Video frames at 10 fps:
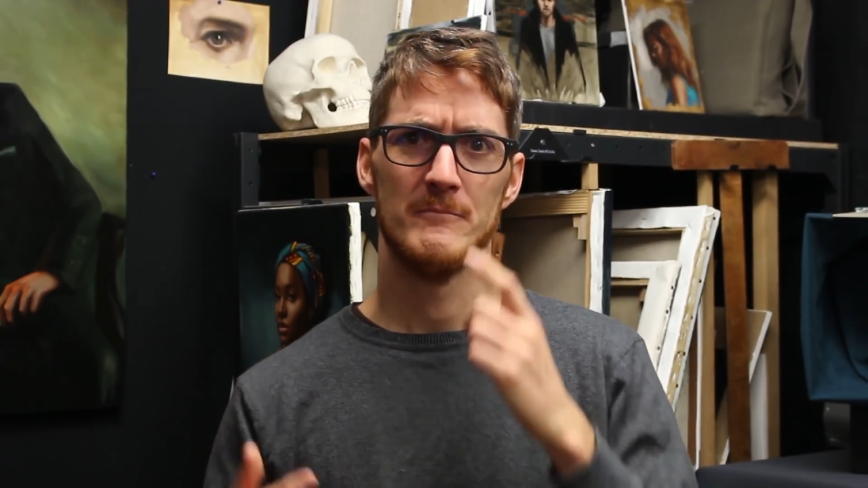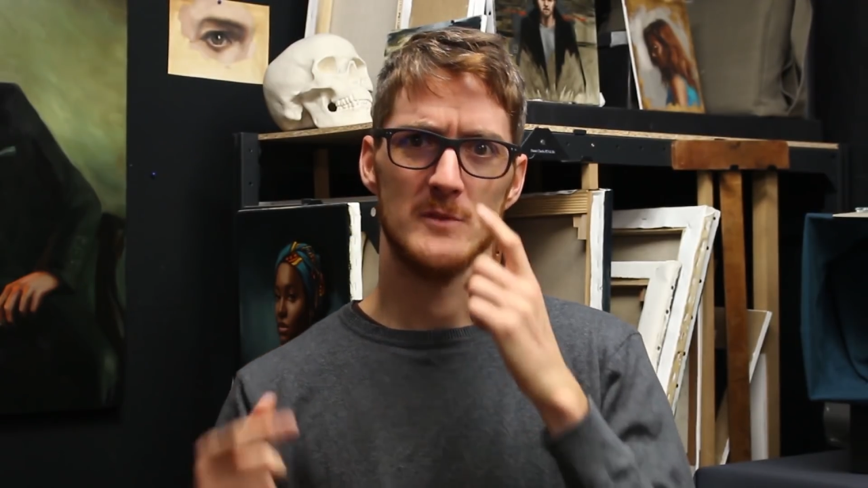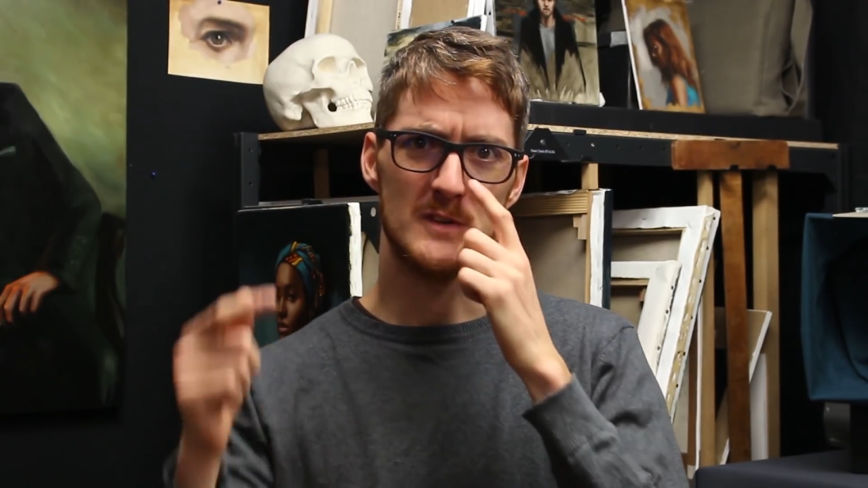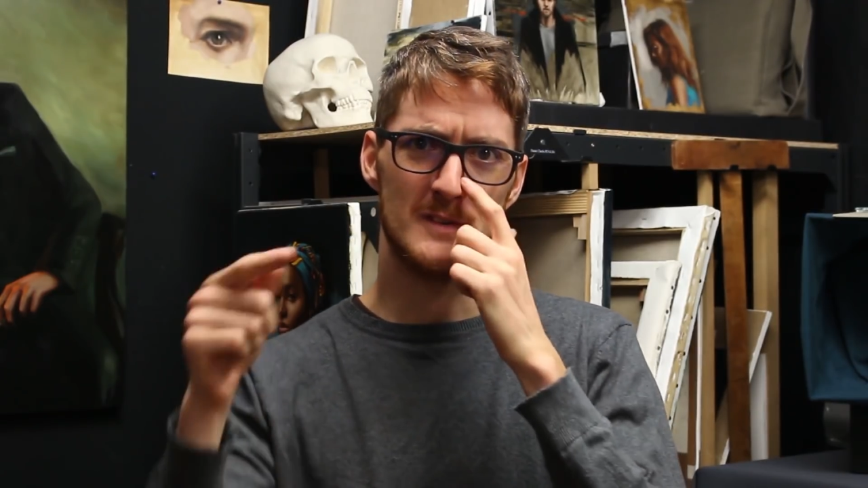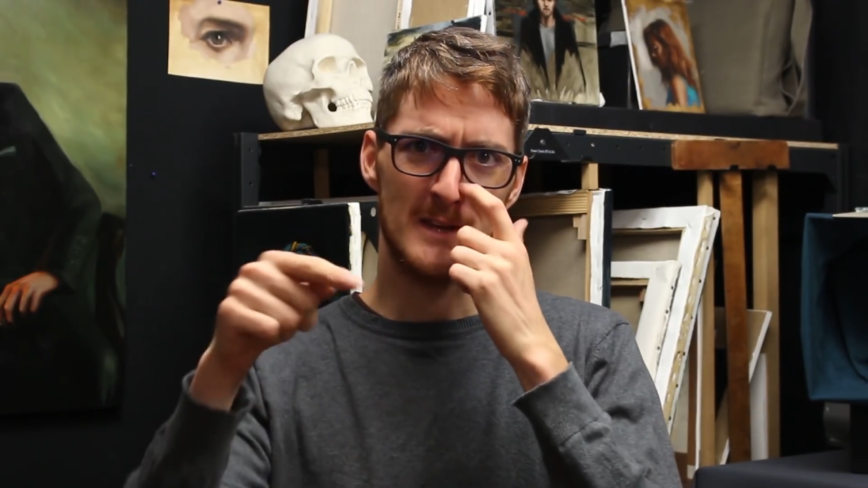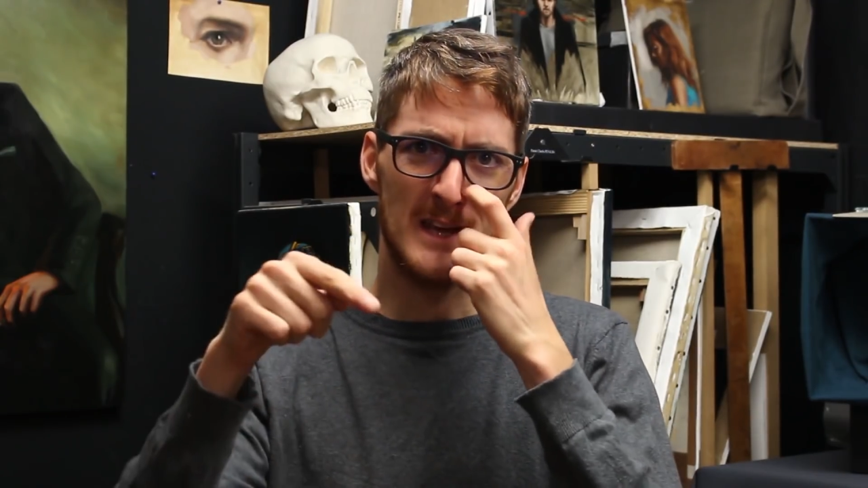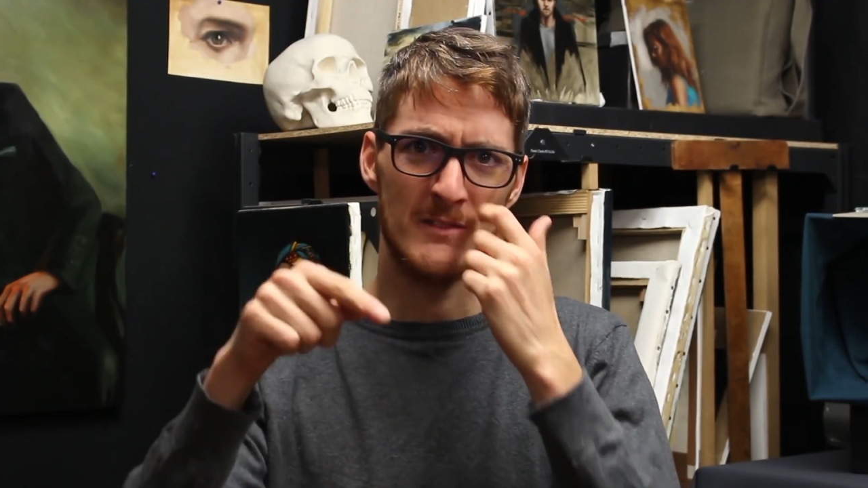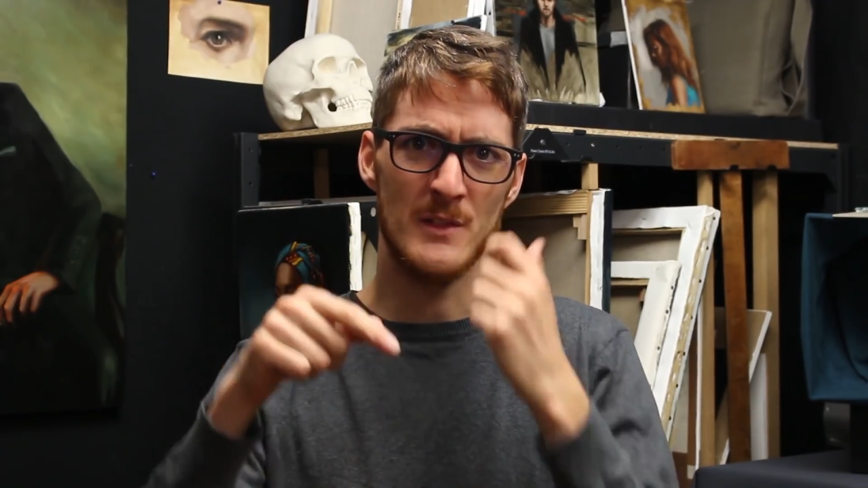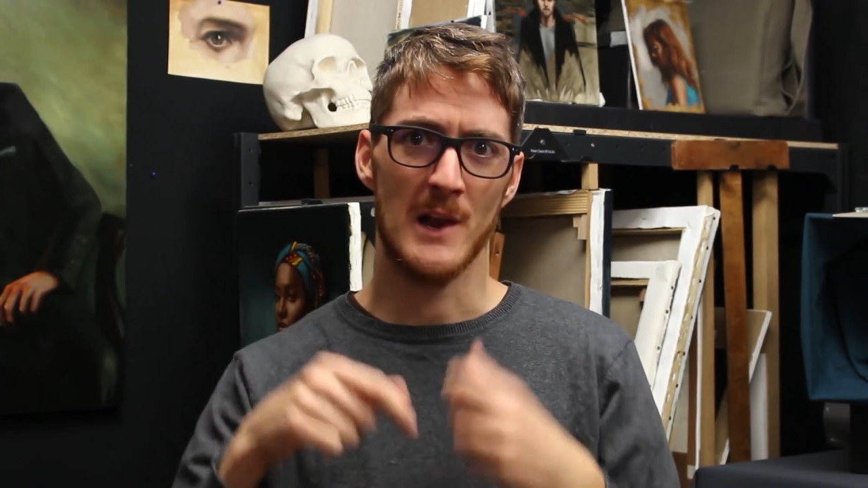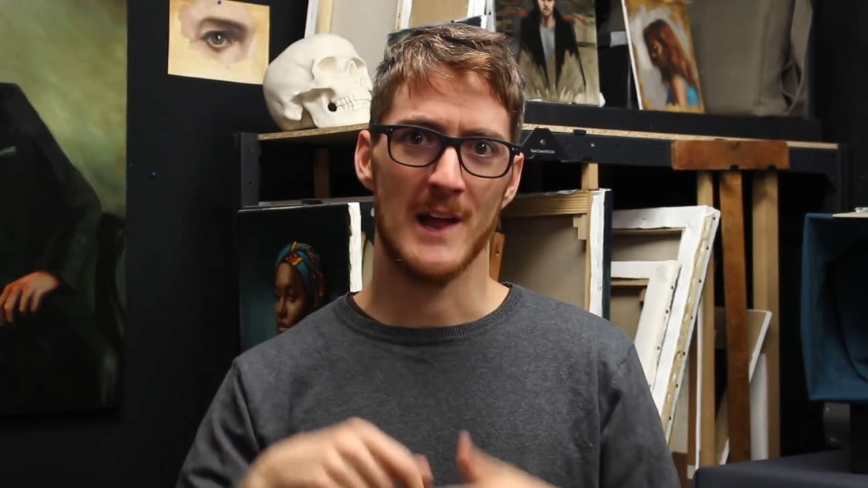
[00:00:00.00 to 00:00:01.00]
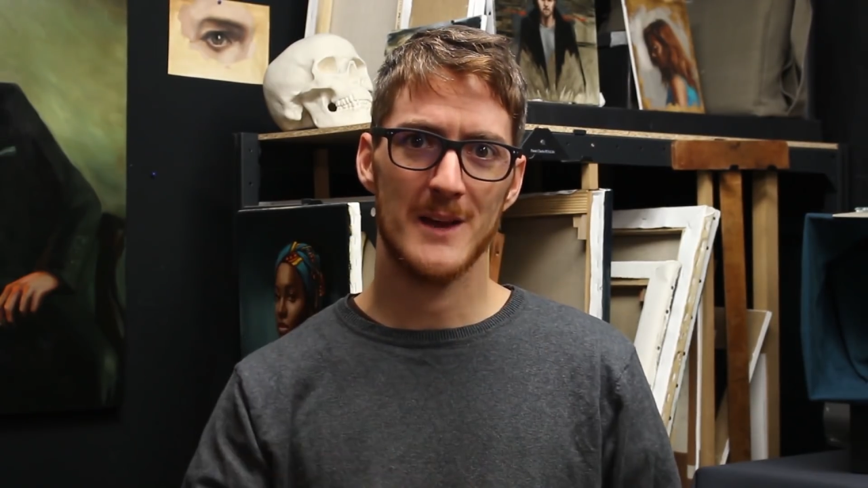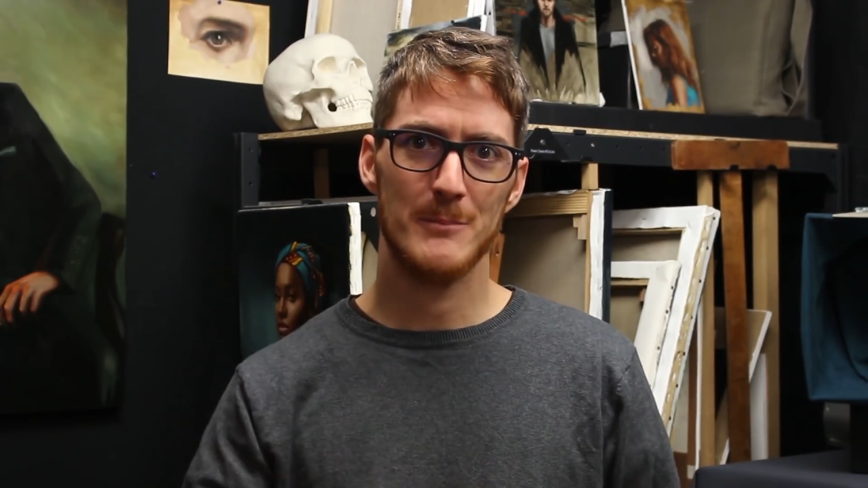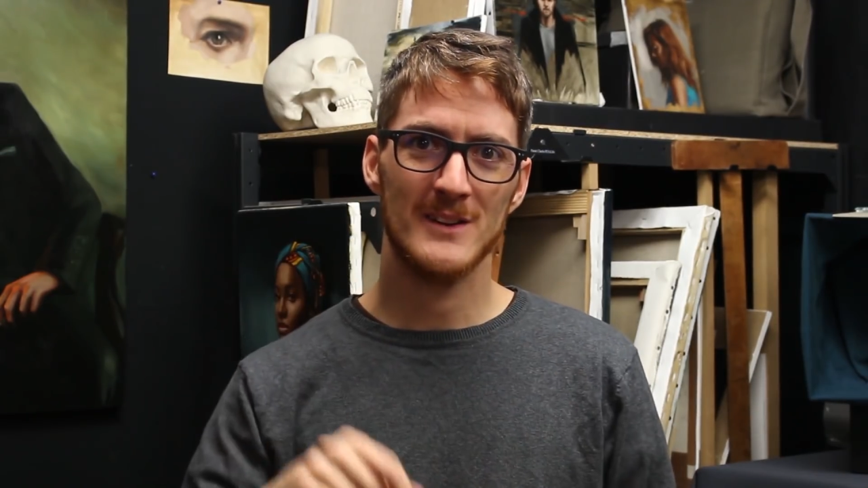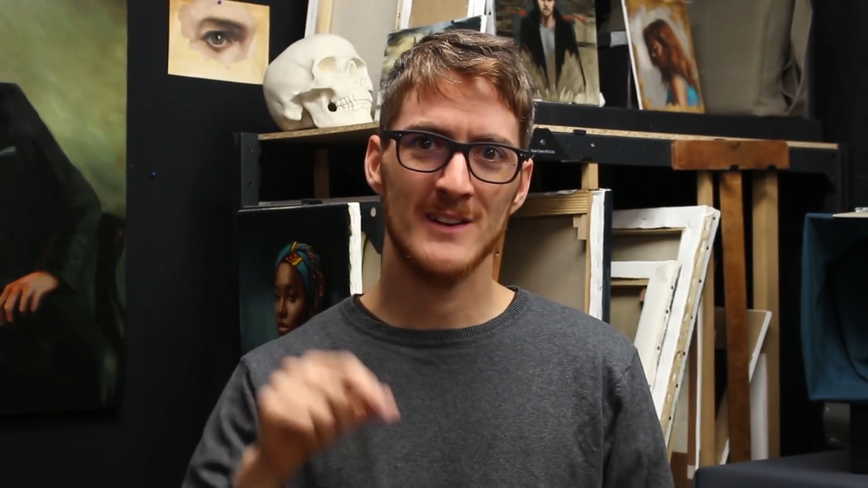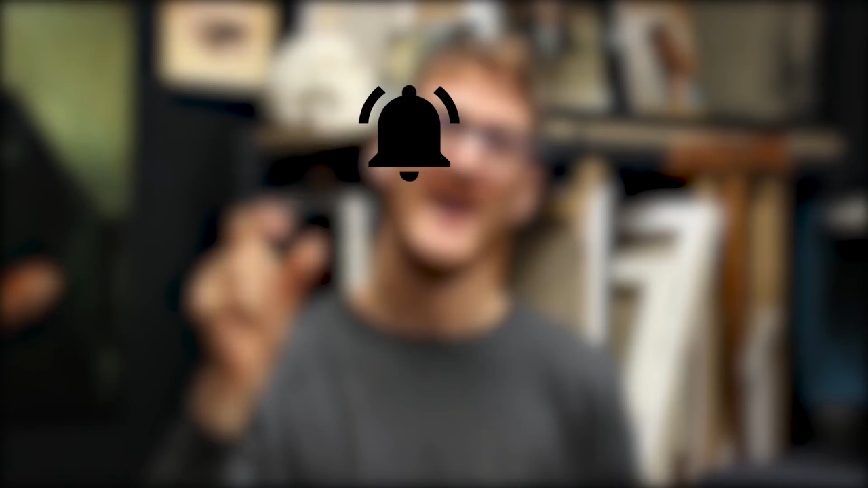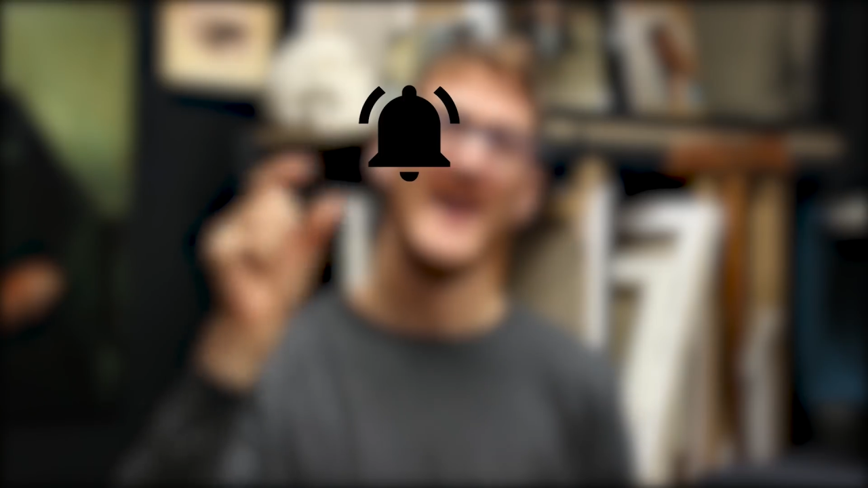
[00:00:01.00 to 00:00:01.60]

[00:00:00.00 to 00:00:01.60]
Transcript: just hit the like button